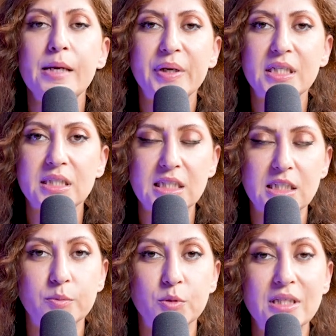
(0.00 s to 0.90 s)
because
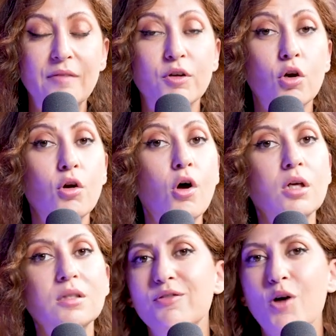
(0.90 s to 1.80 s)
customers have a
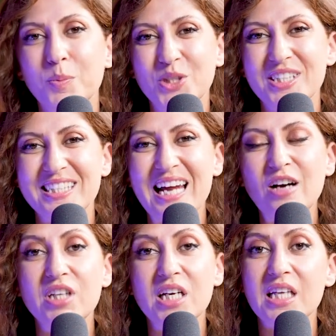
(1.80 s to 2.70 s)
lot of options
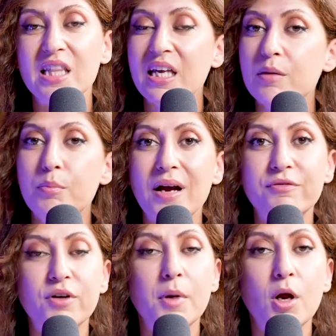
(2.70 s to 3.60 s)
nowadays and they can buy
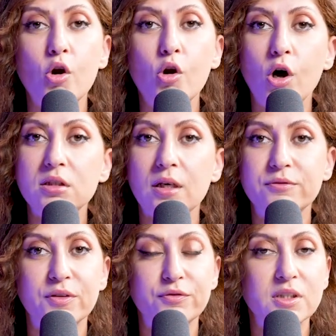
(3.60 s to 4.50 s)
from a lot of
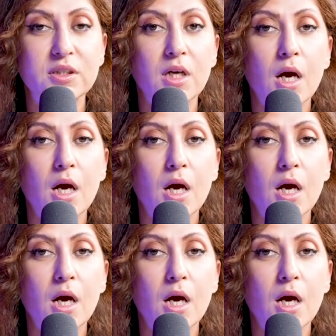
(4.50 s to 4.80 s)
different